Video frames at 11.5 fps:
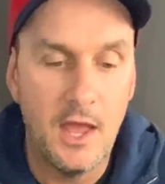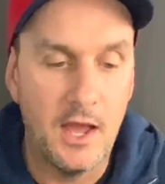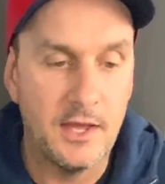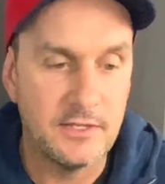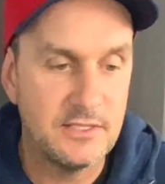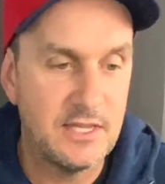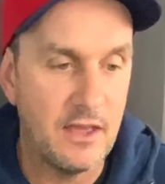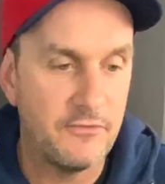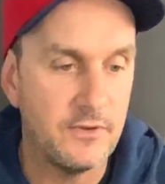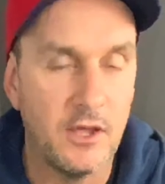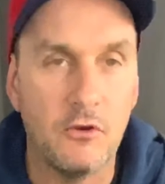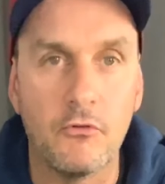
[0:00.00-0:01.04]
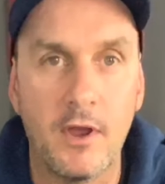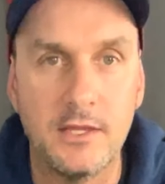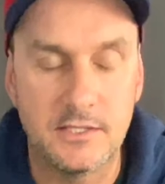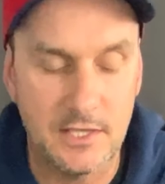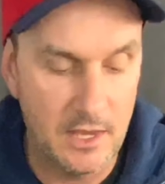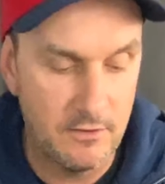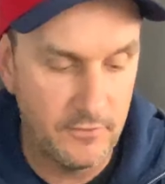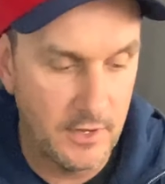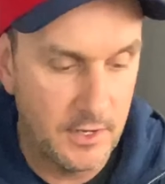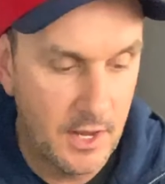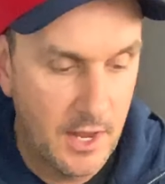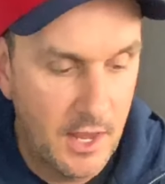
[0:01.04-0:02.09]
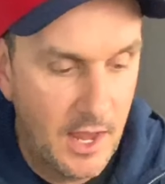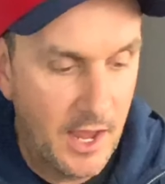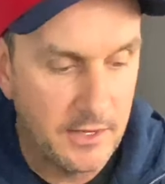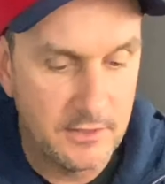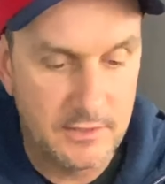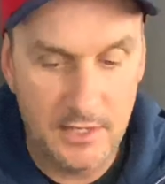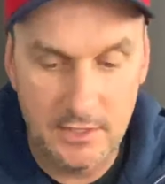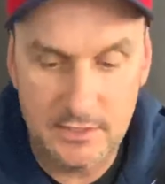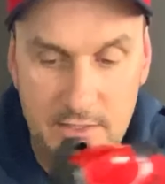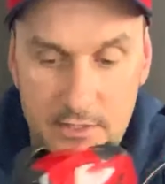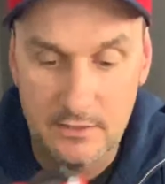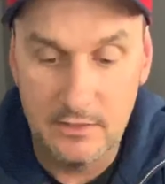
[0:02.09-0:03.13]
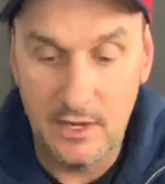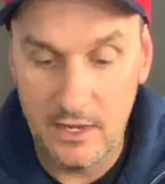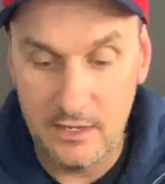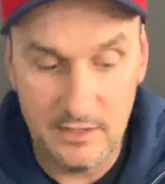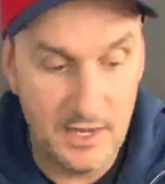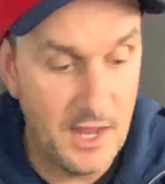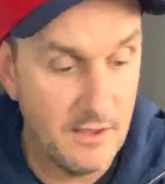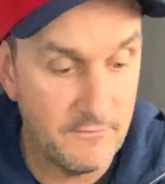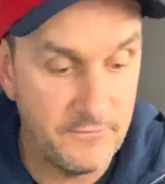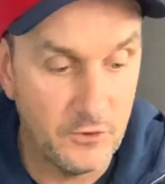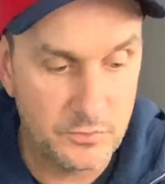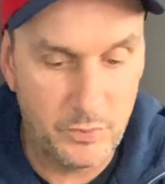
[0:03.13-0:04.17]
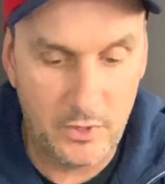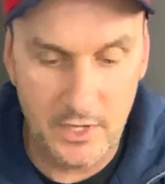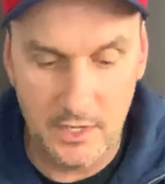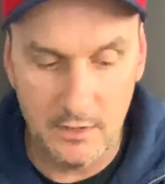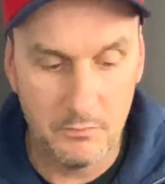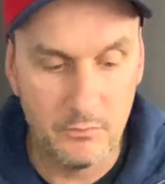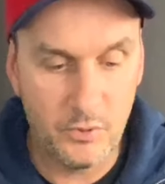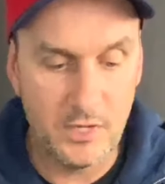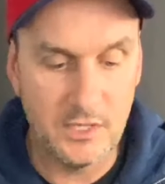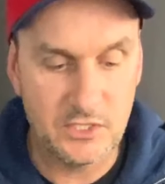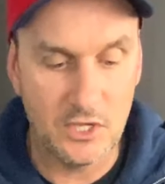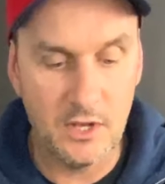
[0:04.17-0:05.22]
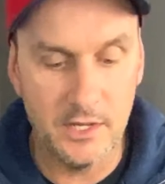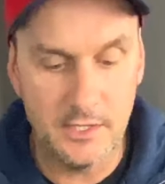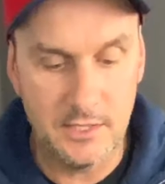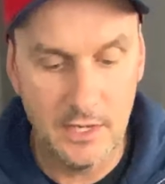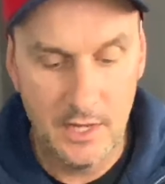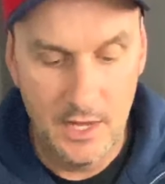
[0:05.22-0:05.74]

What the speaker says: It's definitely a great saving, and it feels pretty solid.